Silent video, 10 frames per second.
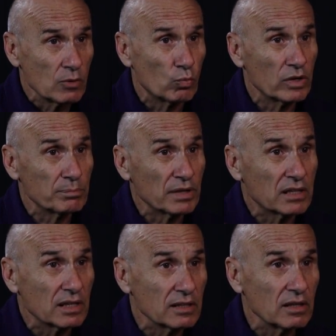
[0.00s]
will
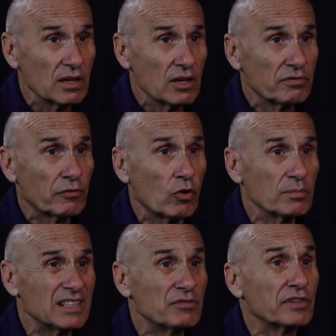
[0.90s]
begin
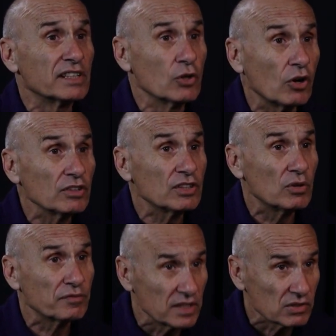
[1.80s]
from inferiority
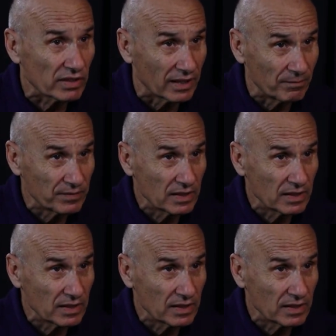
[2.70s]
of Israel.